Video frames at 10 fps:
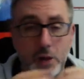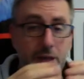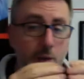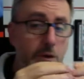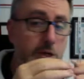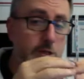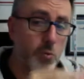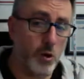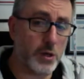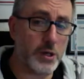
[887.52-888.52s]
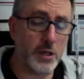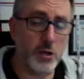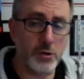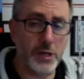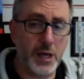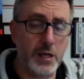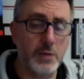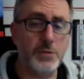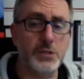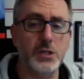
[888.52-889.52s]
Then when it's working, you're then
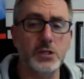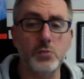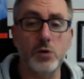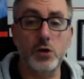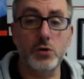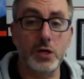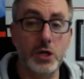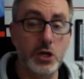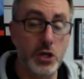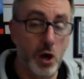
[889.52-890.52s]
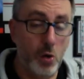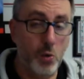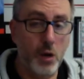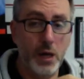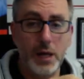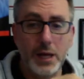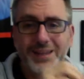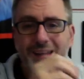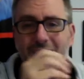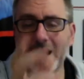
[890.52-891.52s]
in a position where you can now
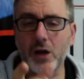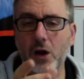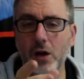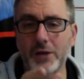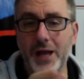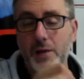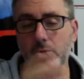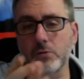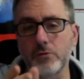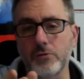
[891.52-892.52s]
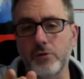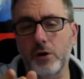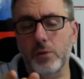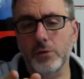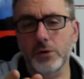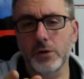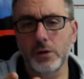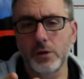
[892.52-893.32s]
take all of that and move it forward.